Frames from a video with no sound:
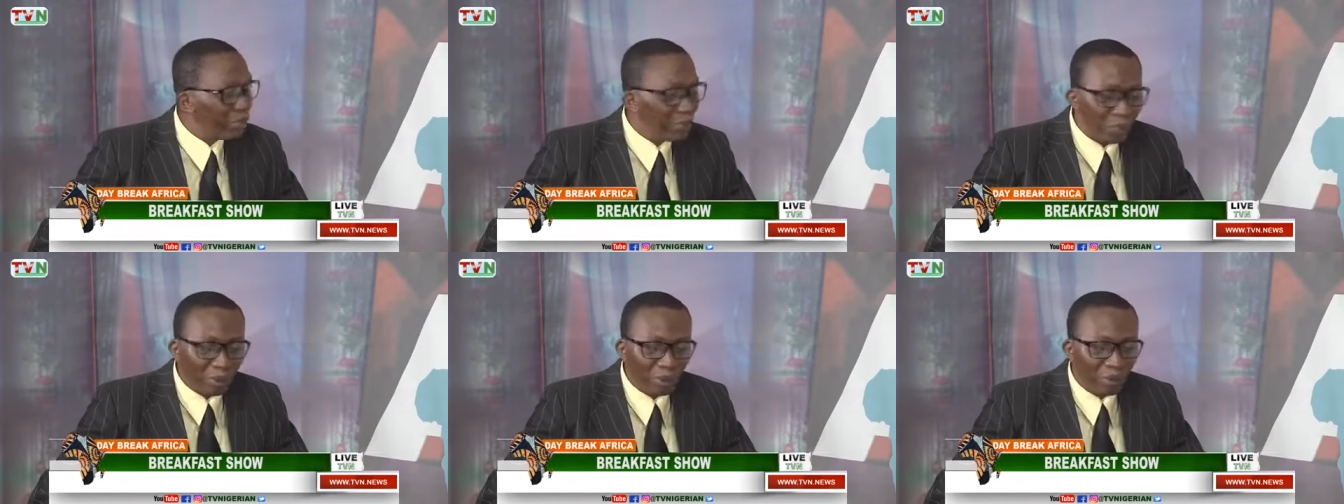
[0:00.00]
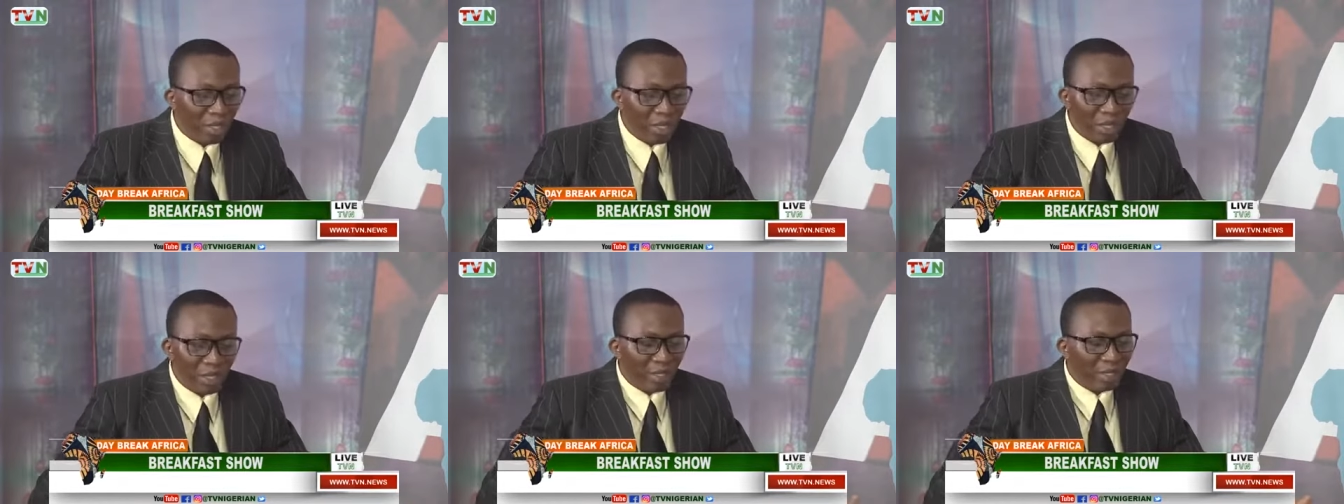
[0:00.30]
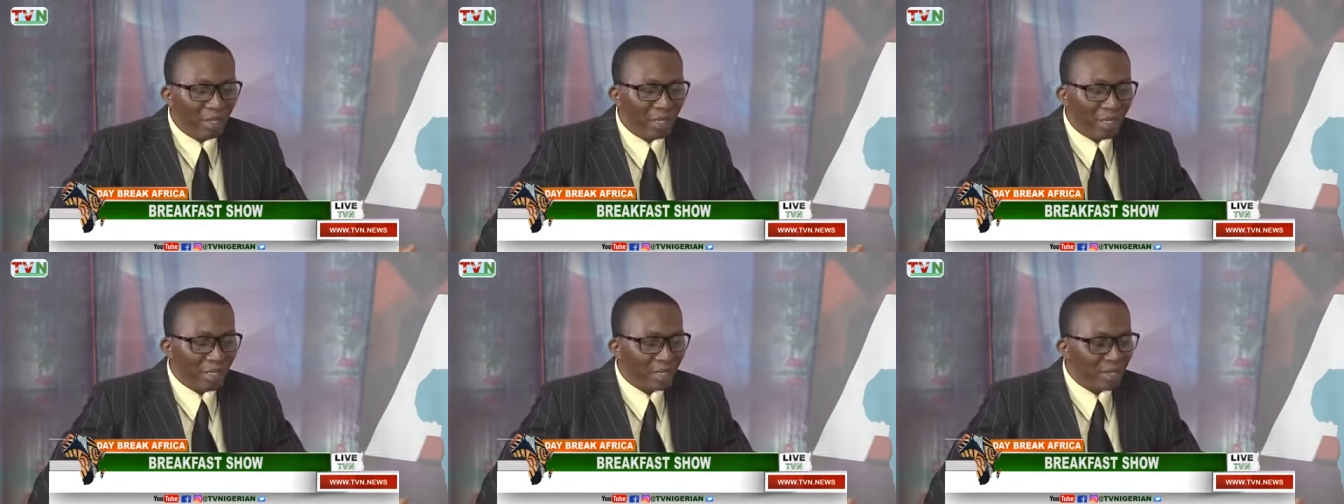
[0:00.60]
so
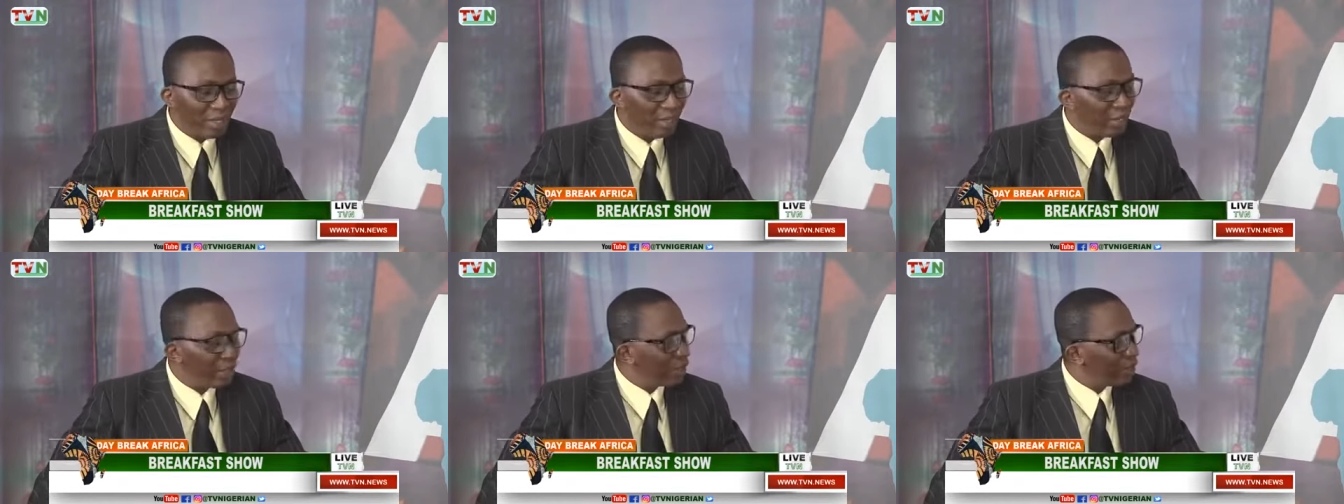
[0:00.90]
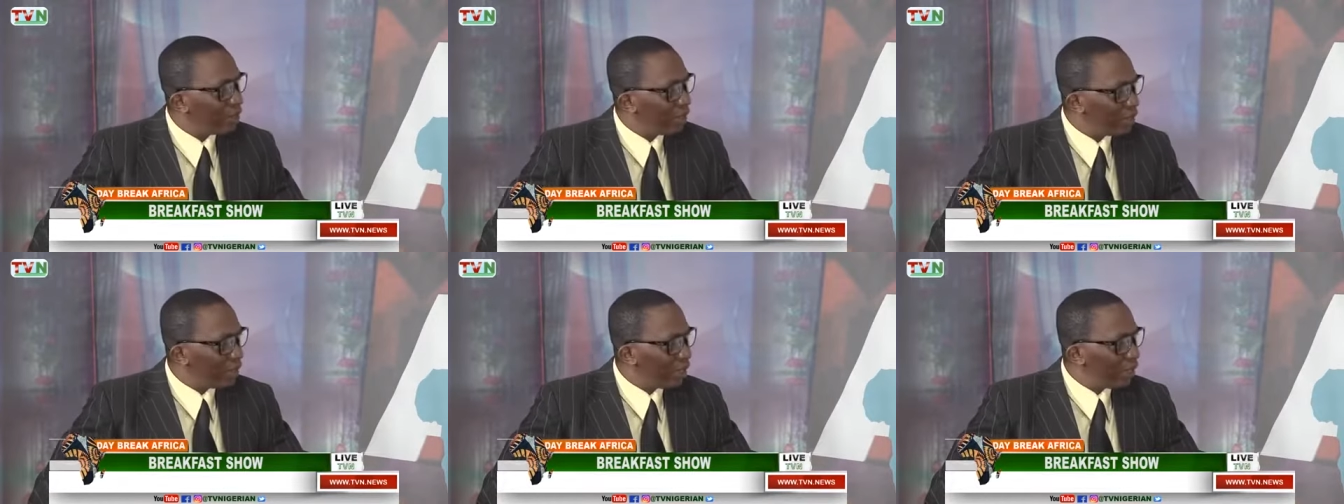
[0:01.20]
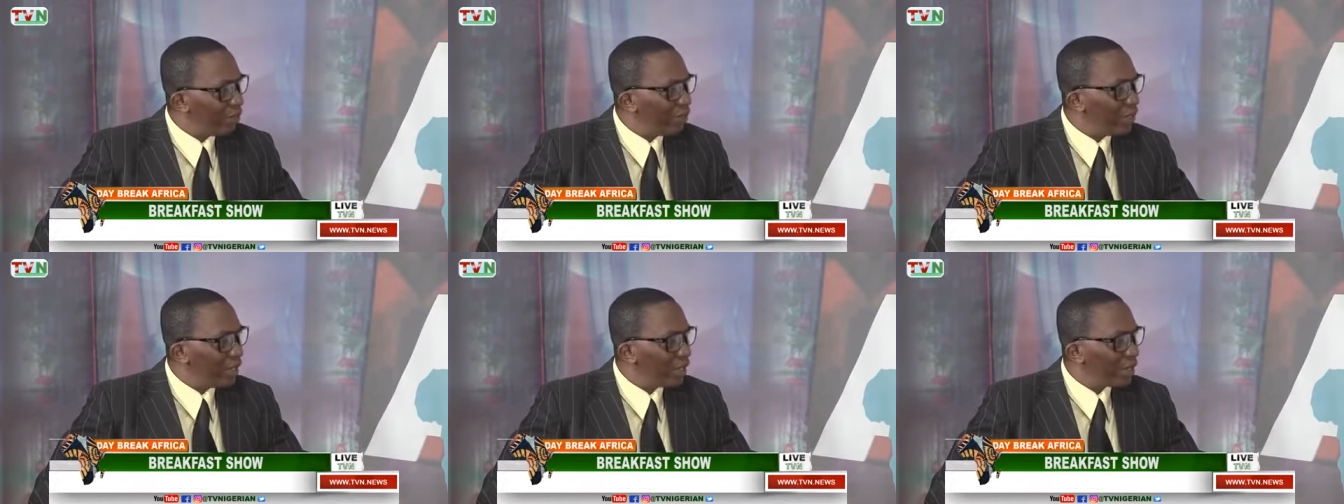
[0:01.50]
let's
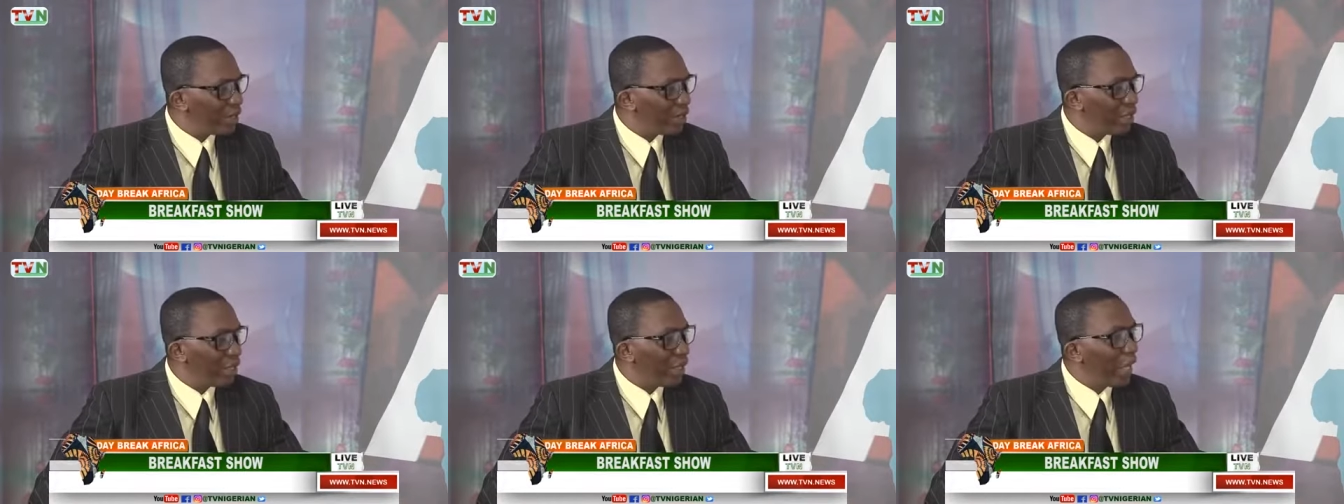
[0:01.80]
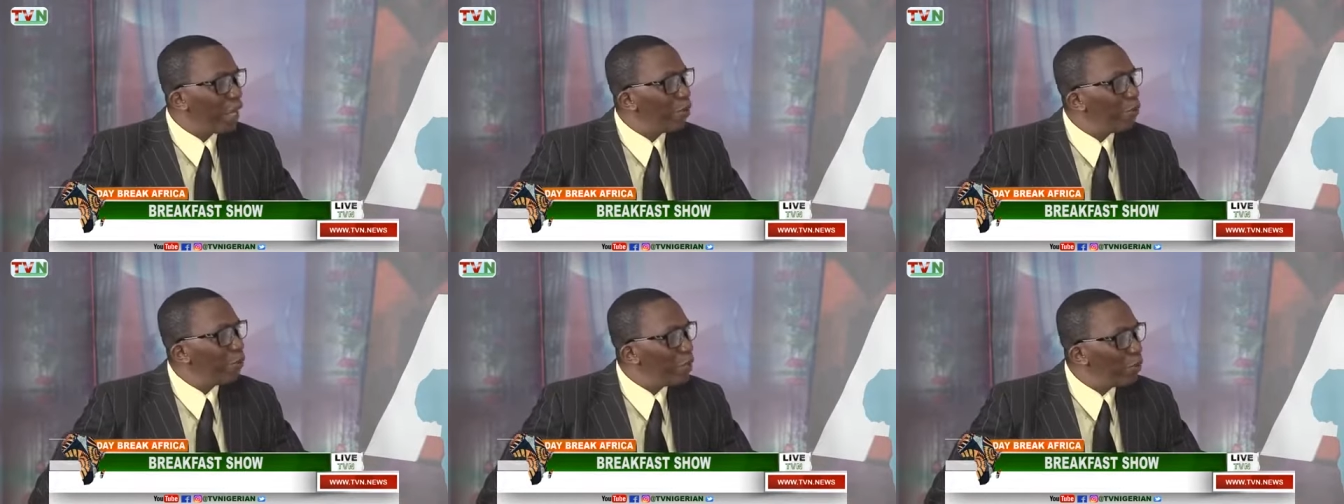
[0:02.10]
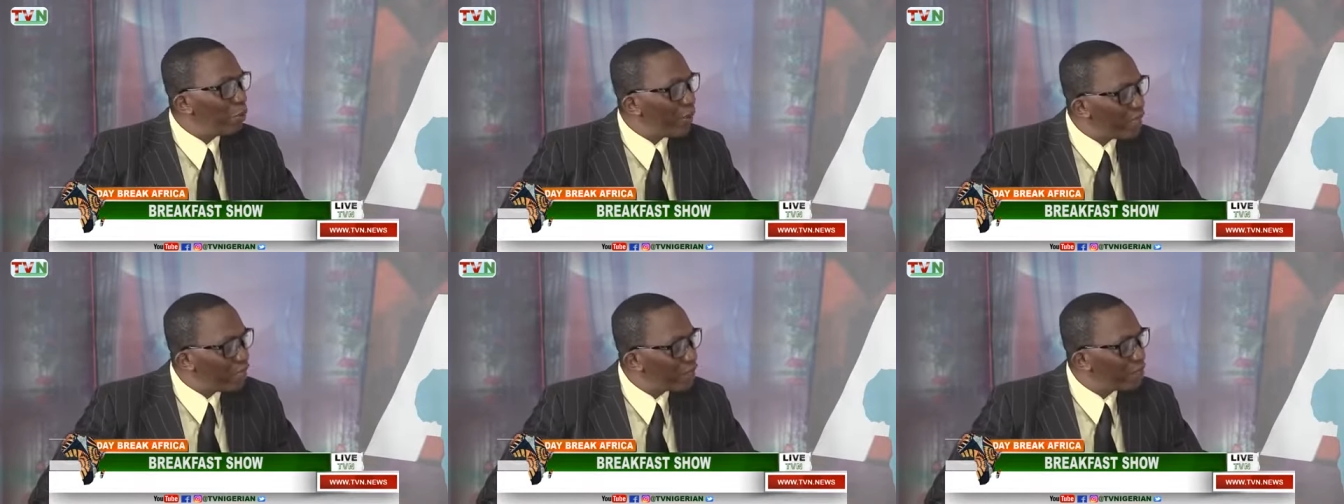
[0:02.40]
resolve this. And we
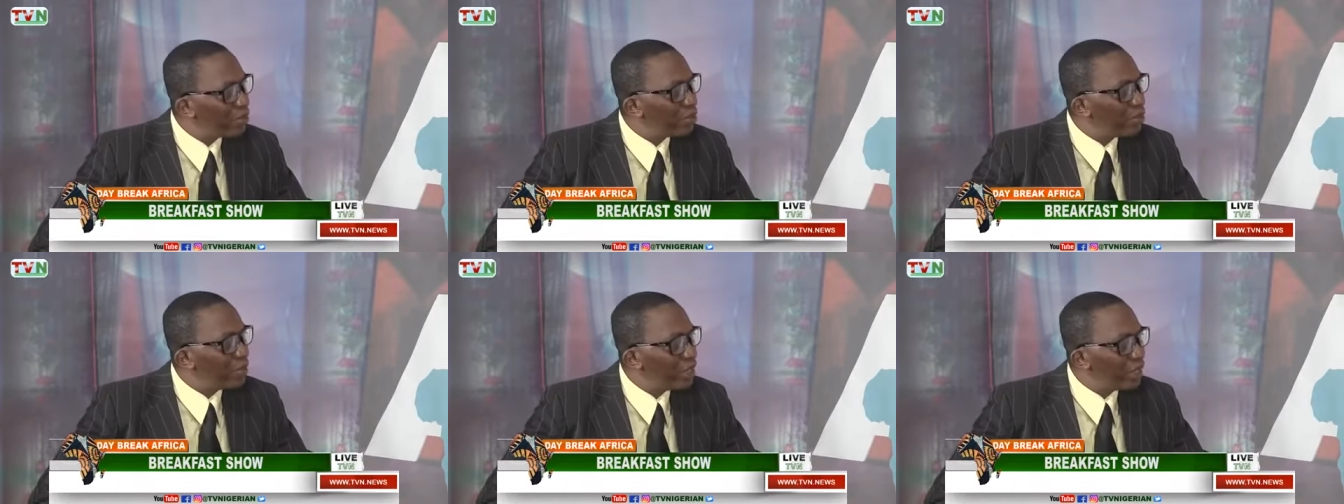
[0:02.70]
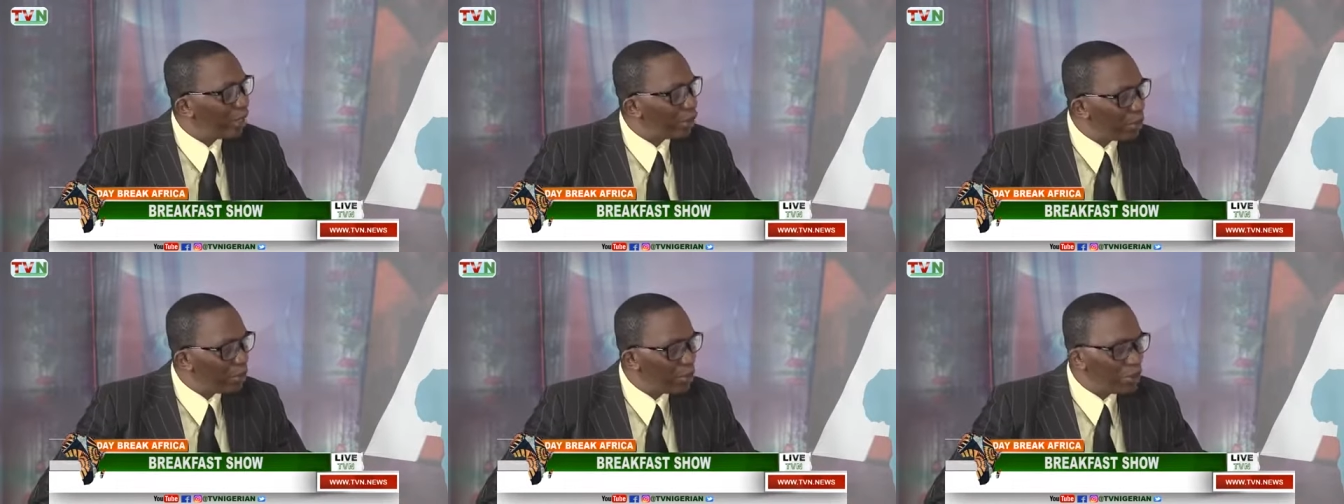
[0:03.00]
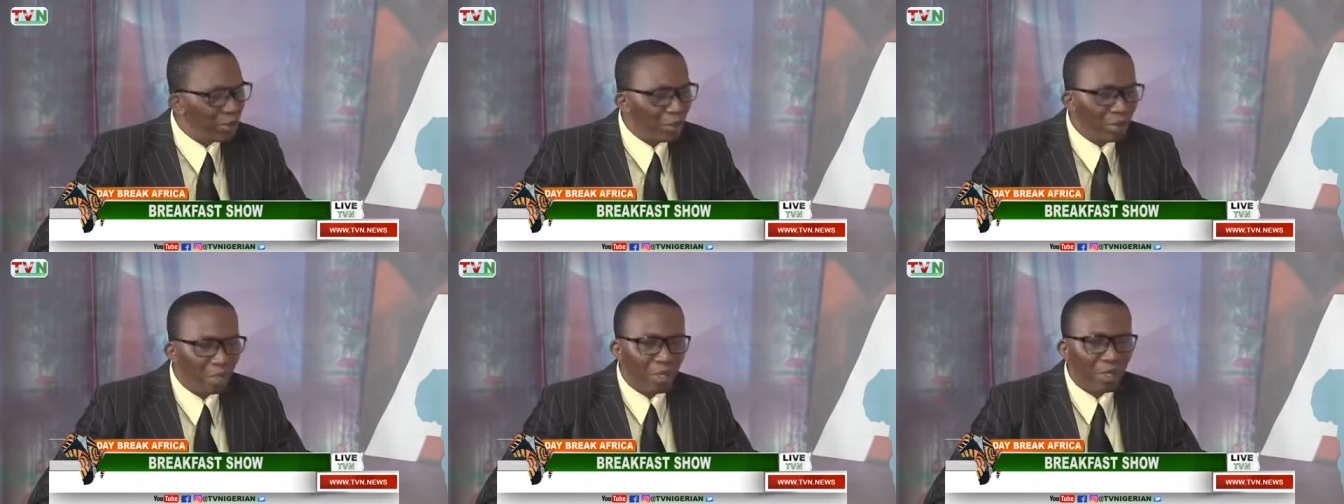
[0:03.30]
went to the hospital